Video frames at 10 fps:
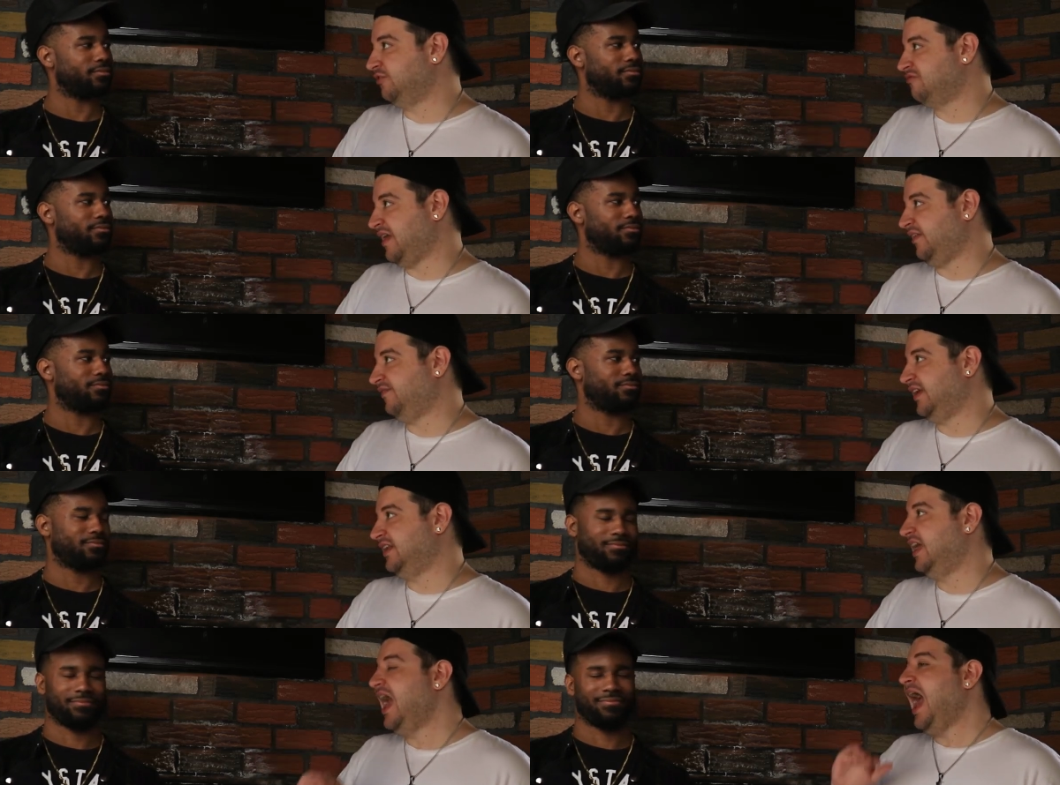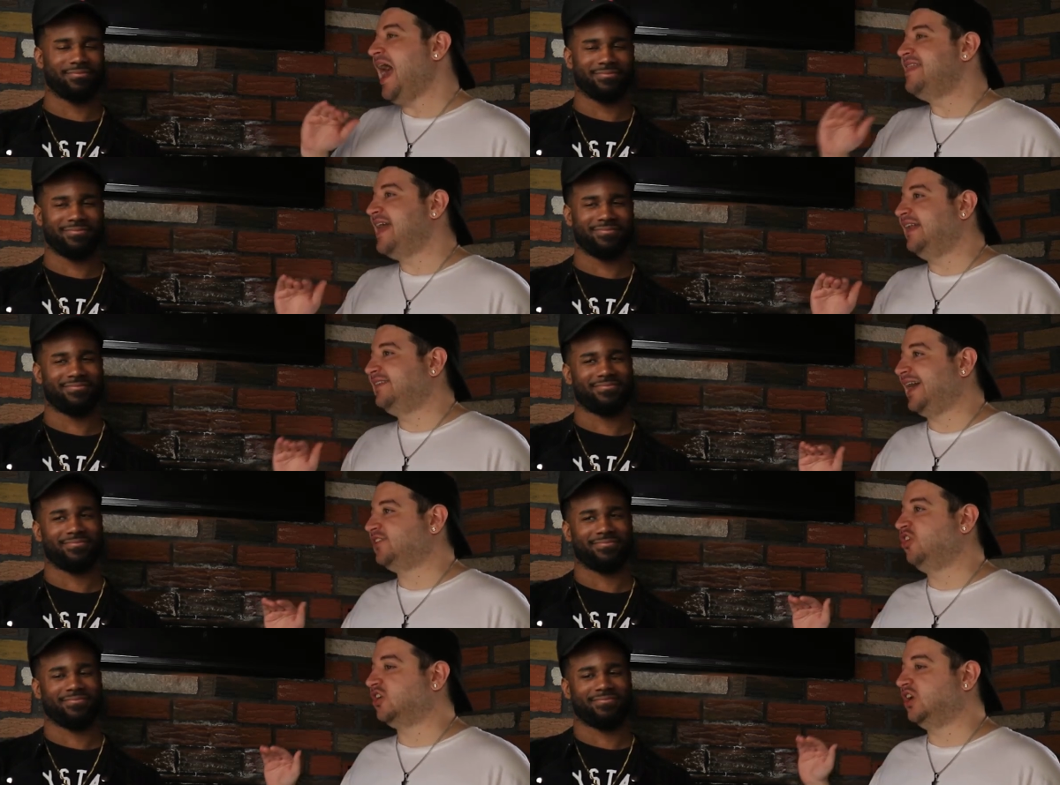Speaker 1: irrelevant and that deck
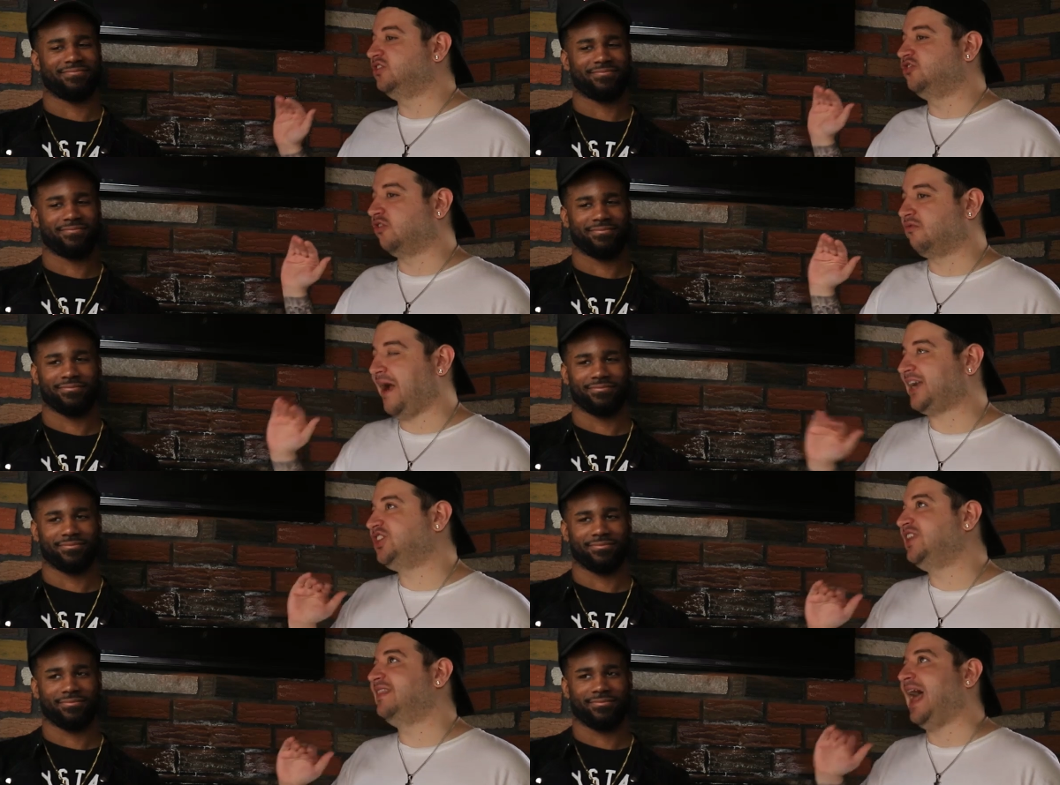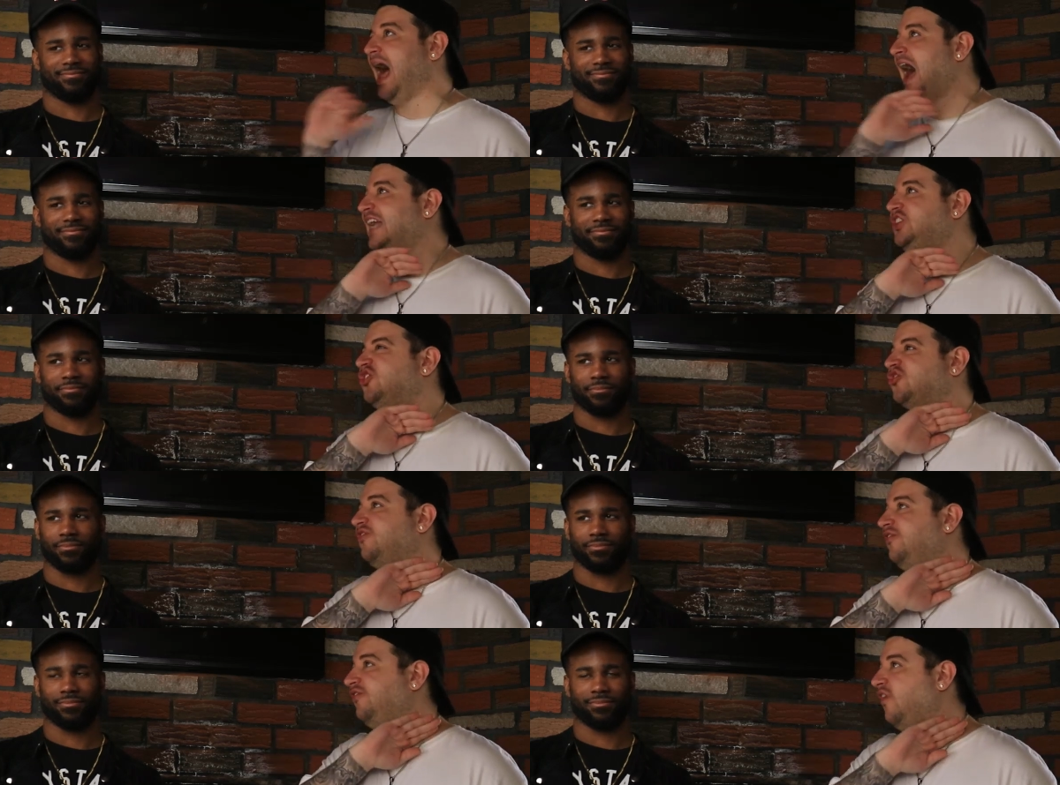took a direction that I just
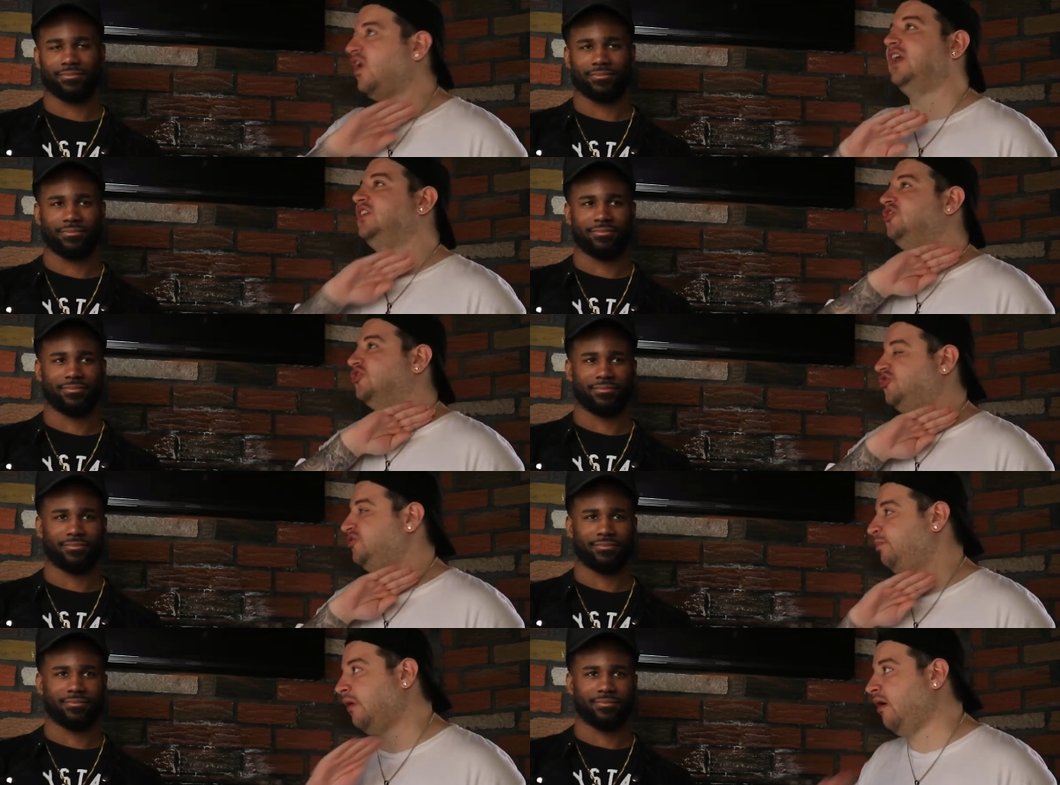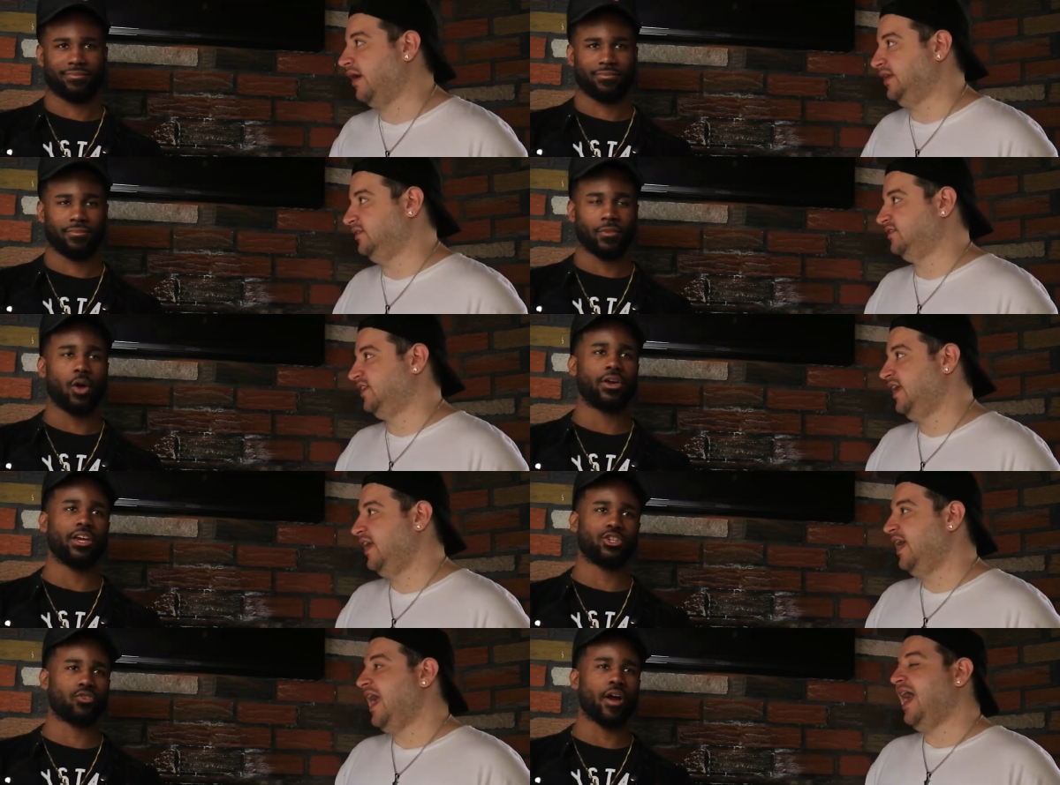fucking despise.
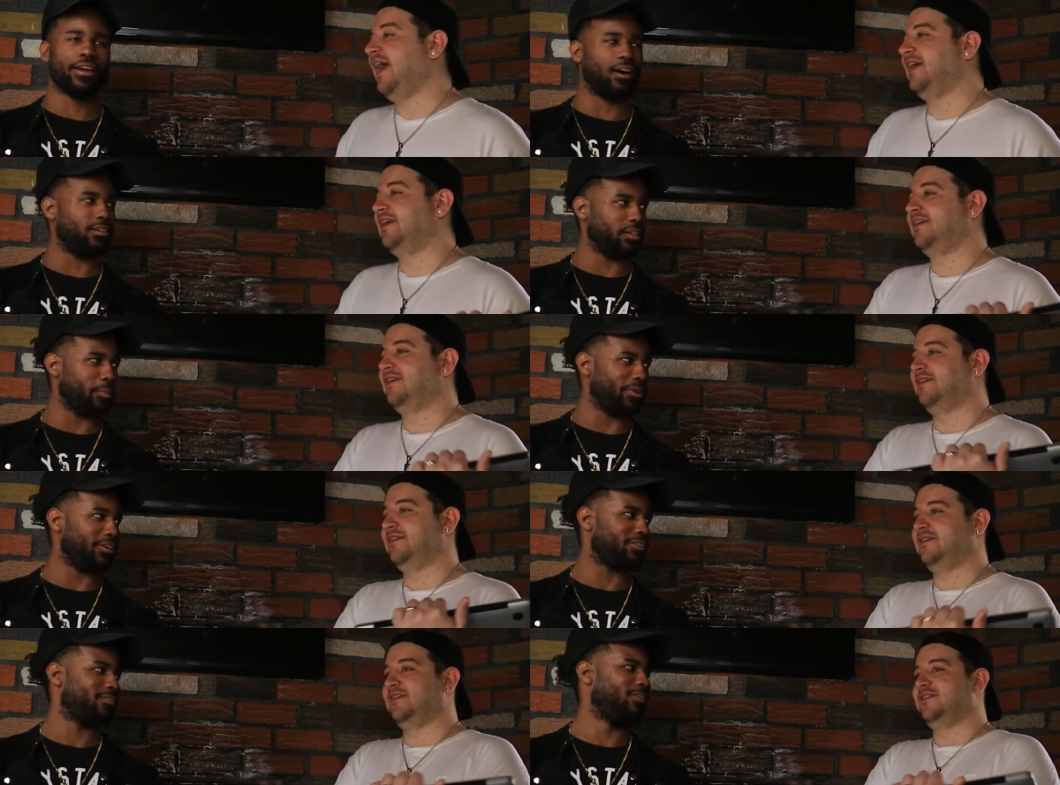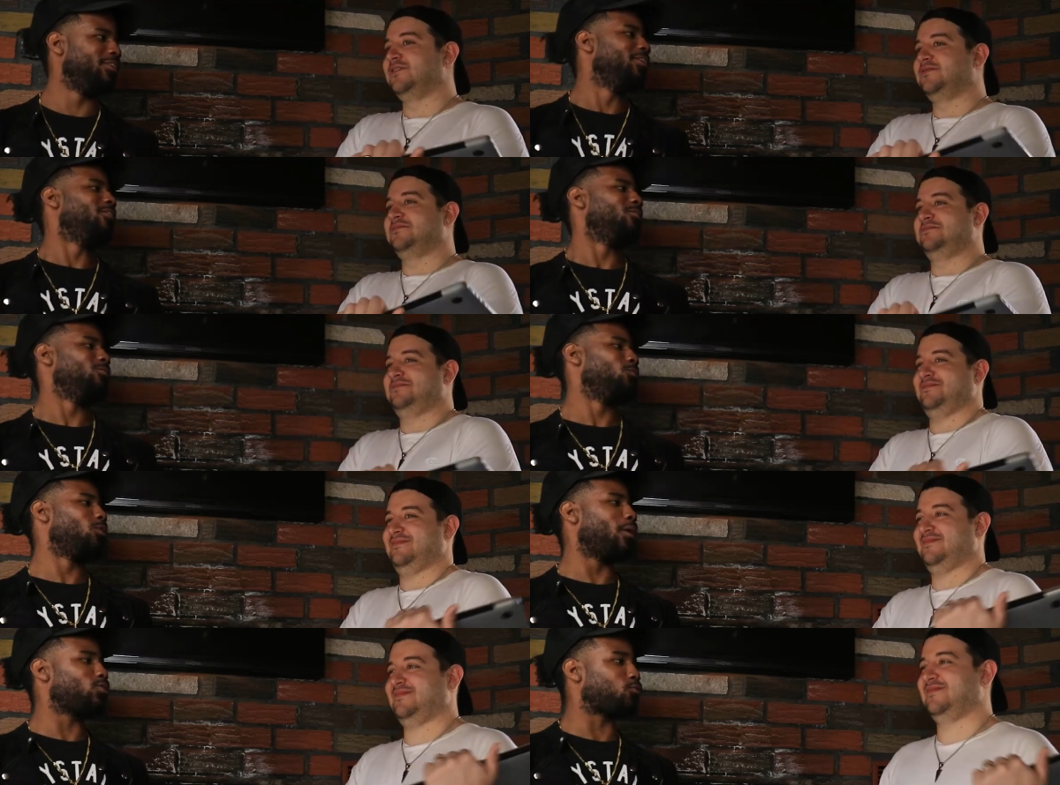
Speaker 2: Okay, Jiraiya Unlimited.
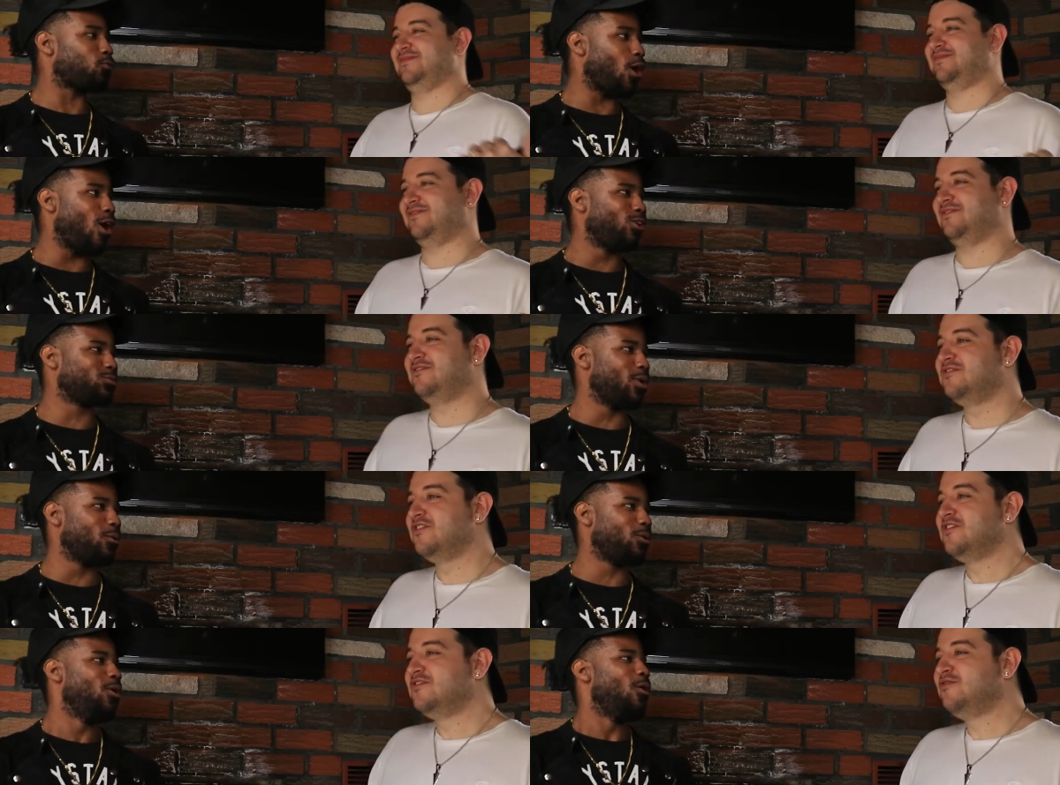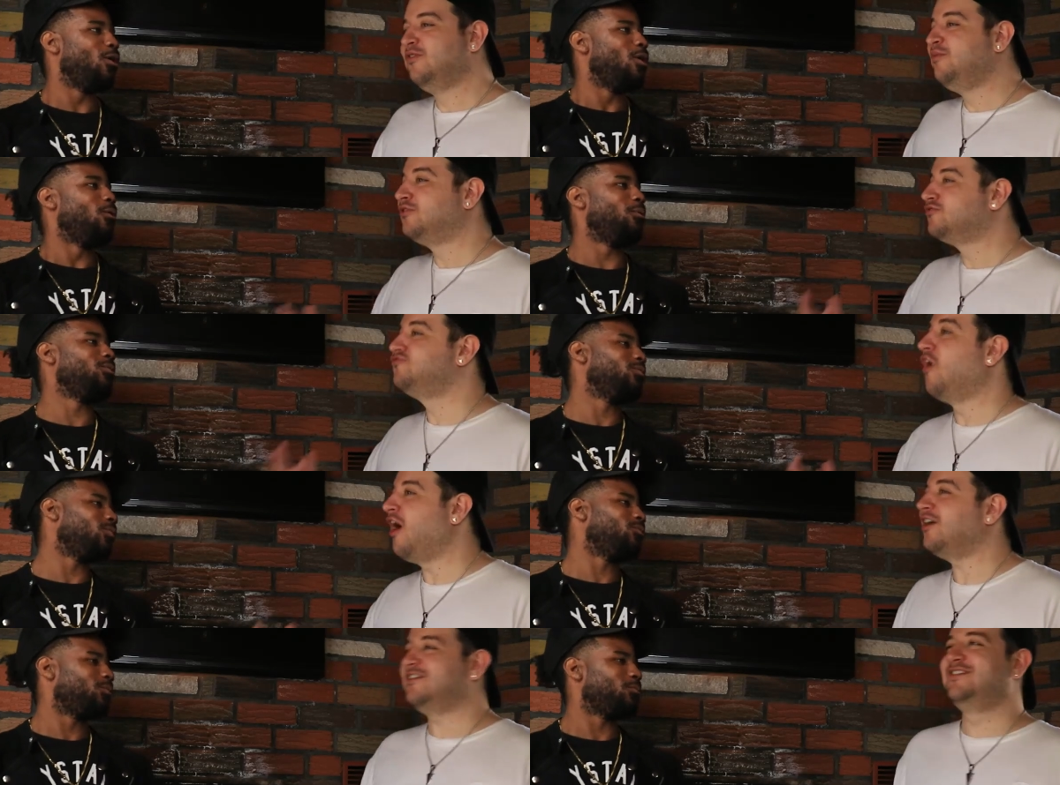What about the frogs, man? What, what,
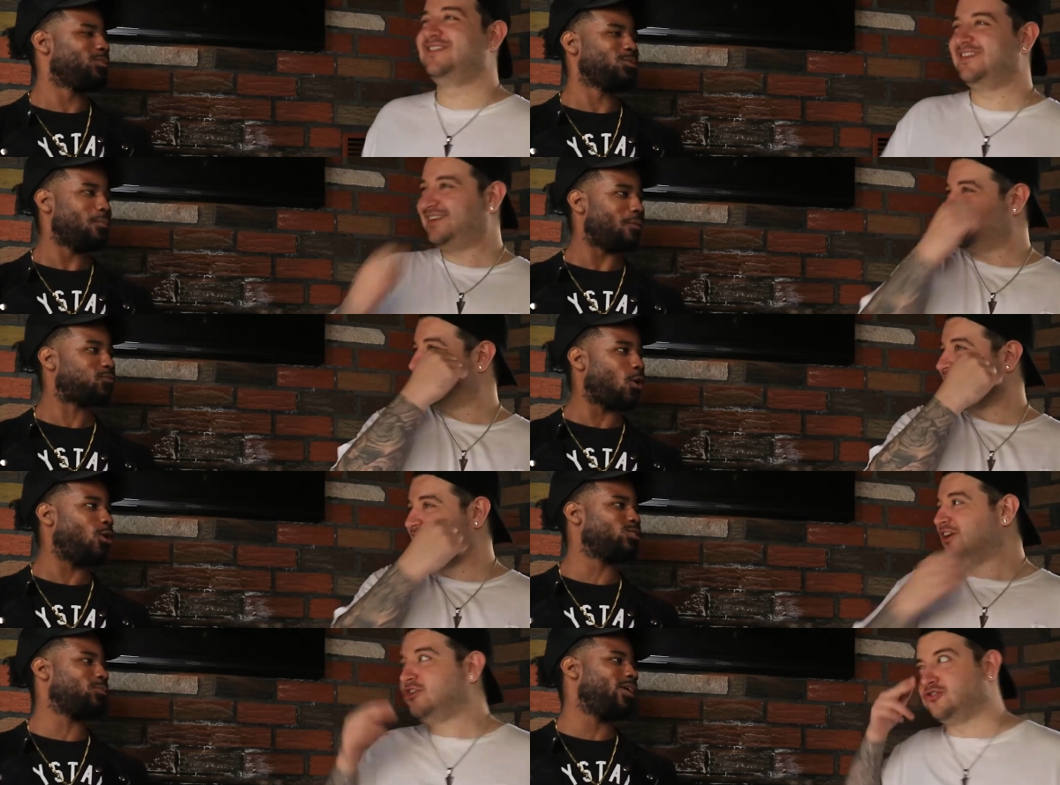what do my frogs,